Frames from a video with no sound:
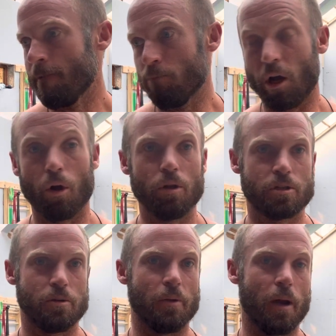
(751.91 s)
My goal is
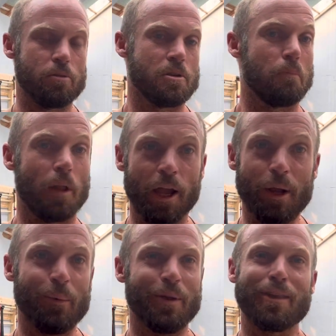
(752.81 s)
to be able to
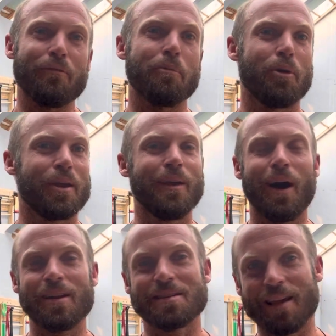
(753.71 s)
play with everybody,
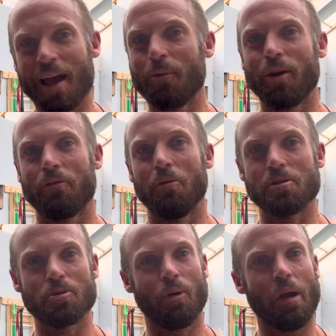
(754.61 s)
understand what
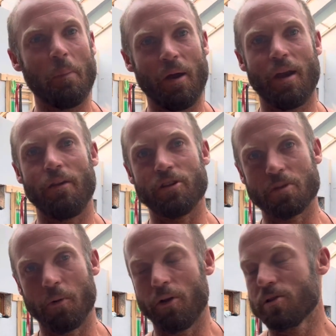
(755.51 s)
everyone's talking about, have
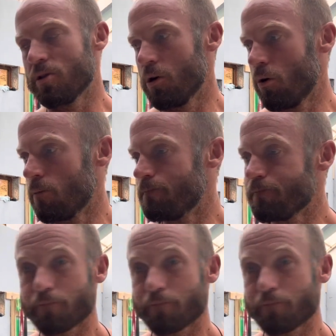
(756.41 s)
experienced it all.